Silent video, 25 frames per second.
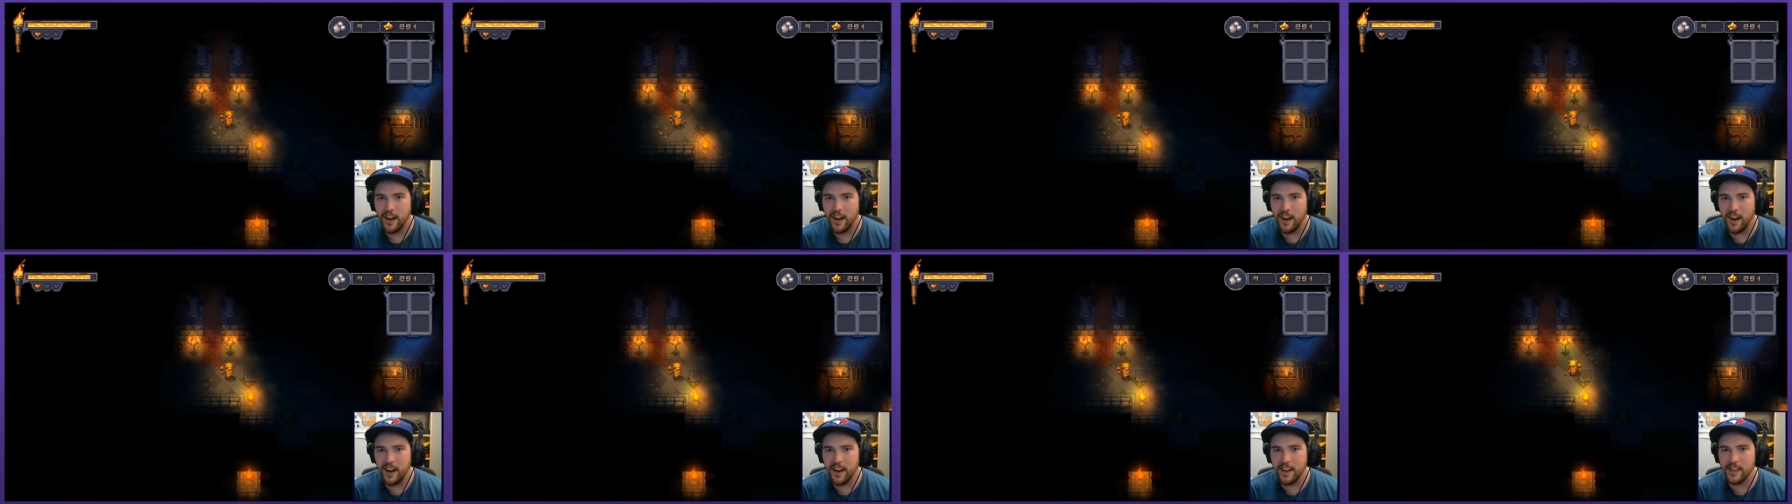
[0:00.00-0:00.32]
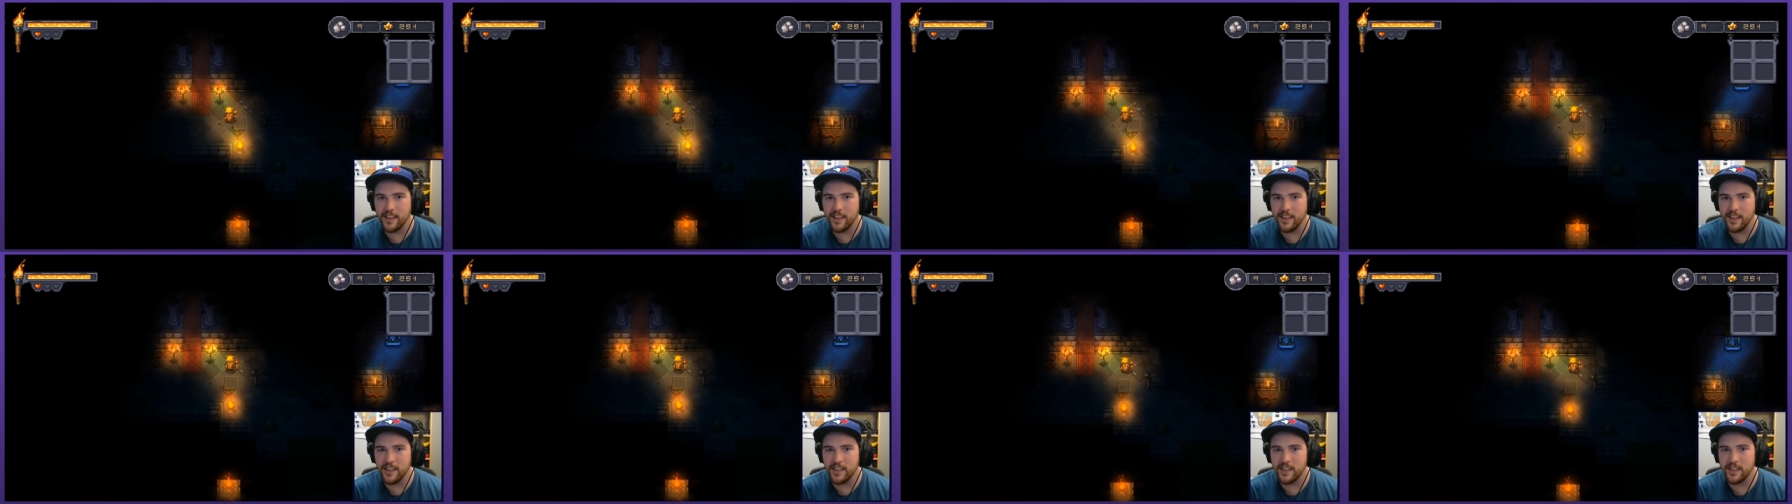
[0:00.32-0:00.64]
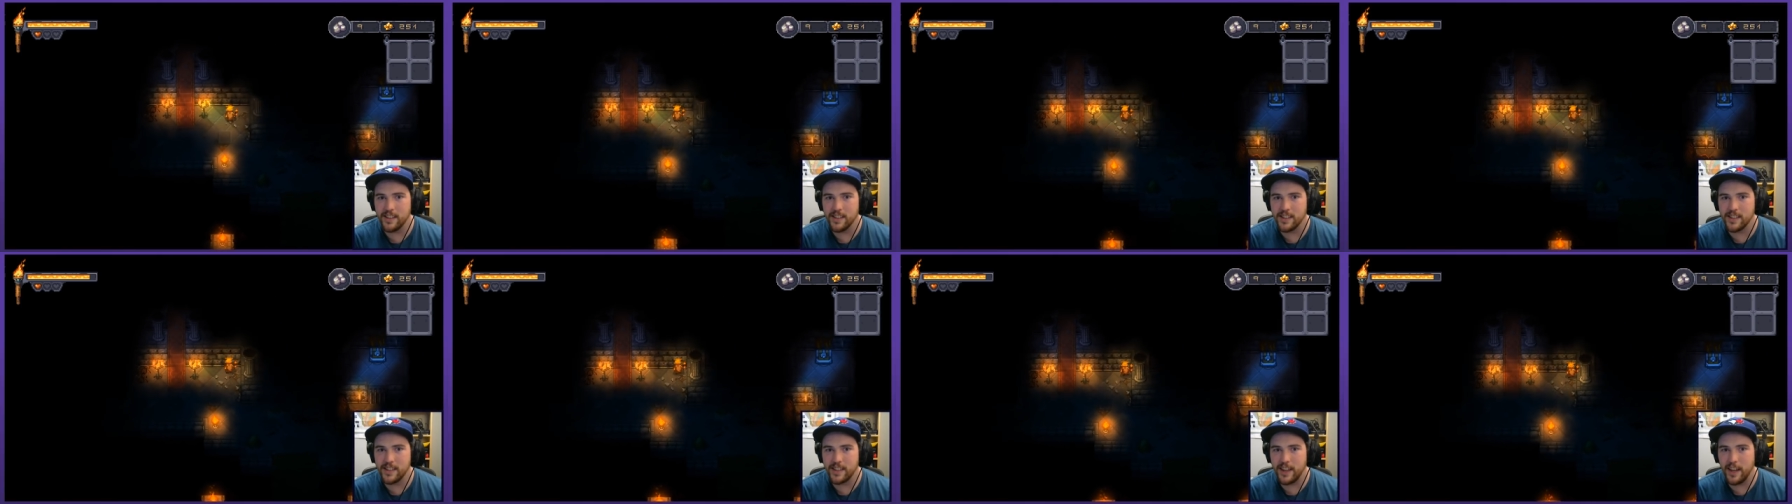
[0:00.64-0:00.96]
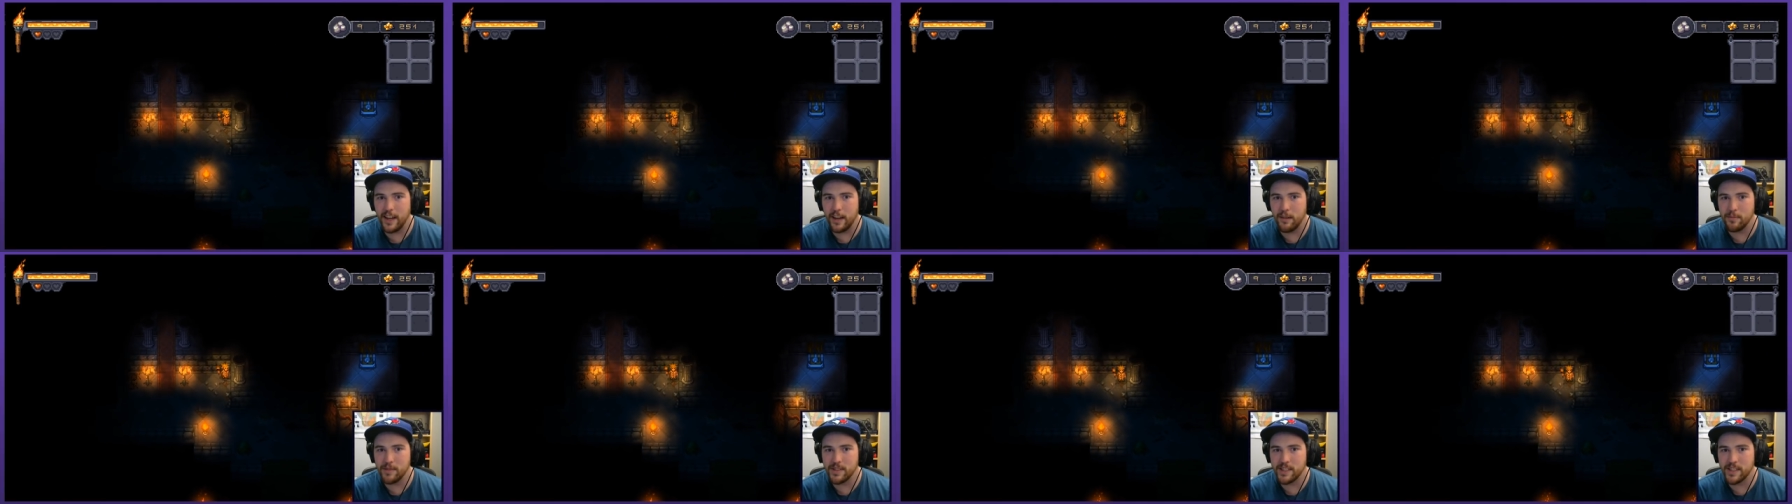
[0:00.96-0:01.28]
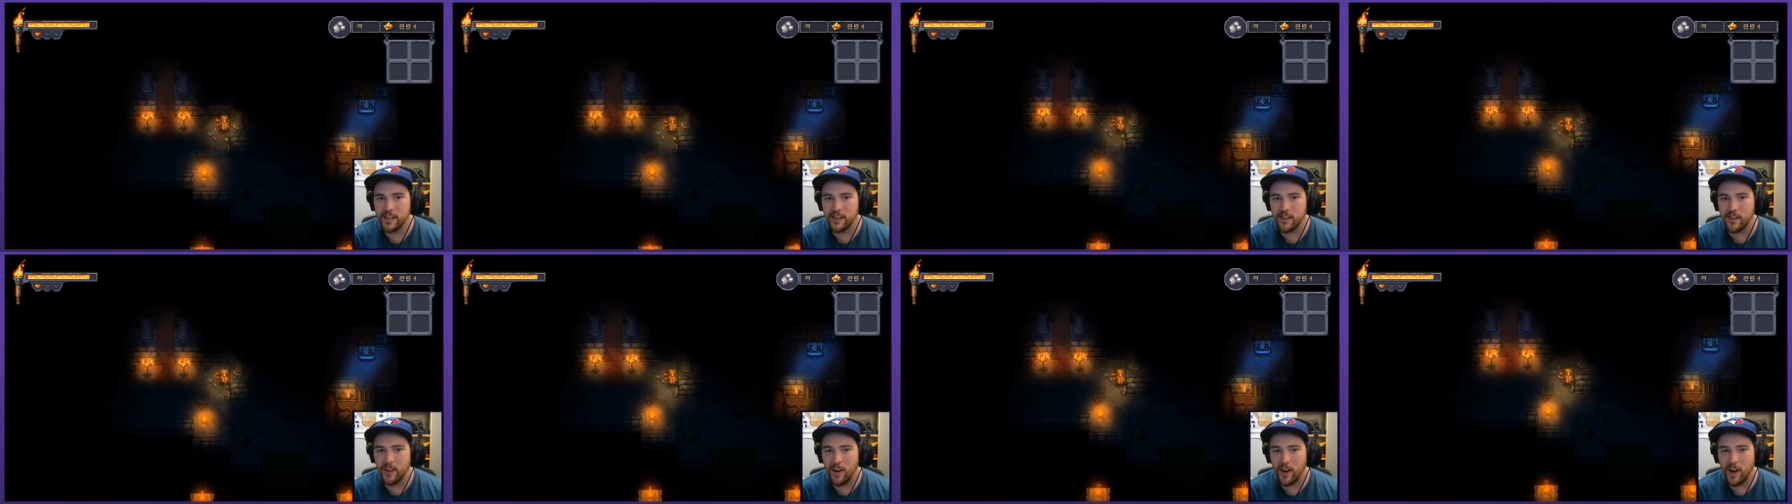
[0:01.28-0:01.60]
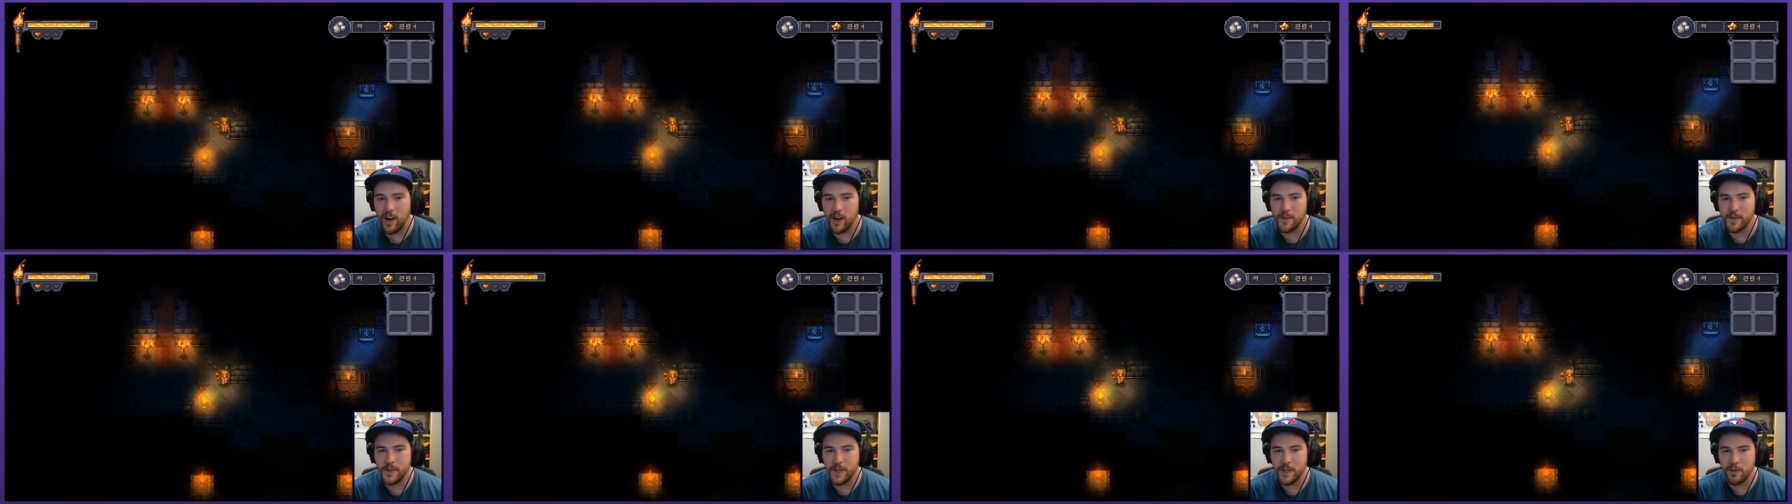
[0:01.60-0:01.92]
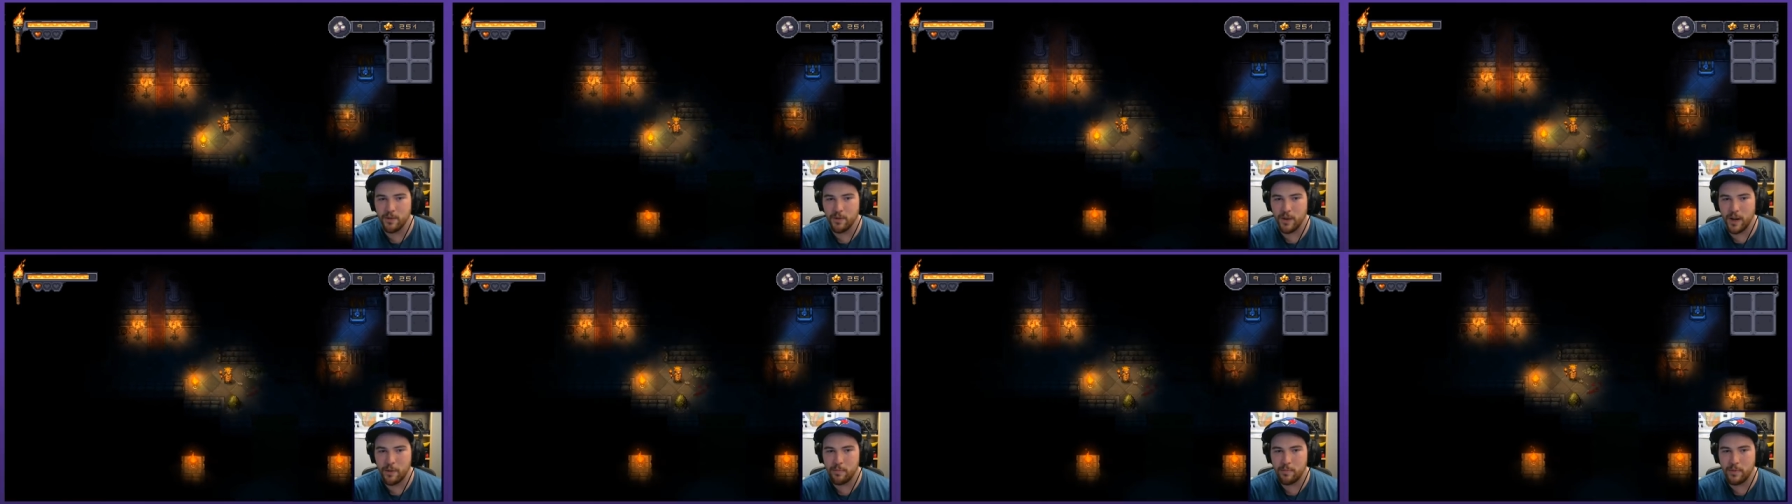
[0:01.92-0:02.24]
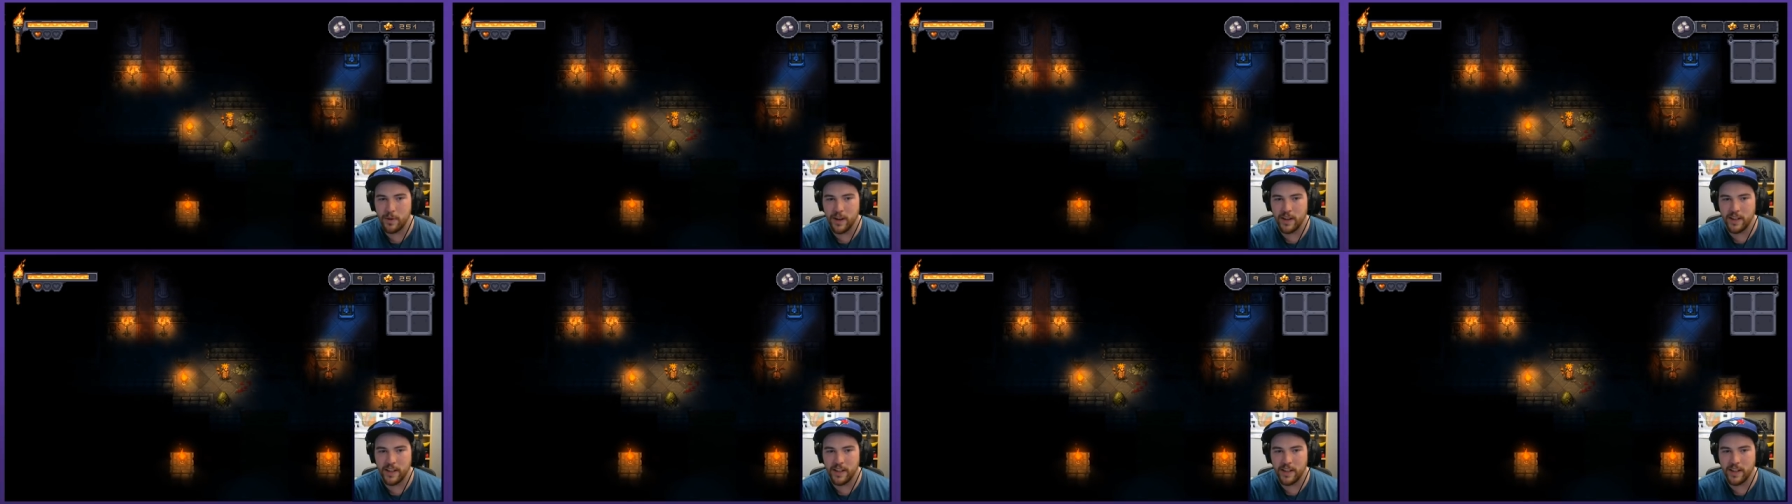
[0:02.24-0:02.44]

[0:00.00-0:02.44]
I think this game is going to offer you up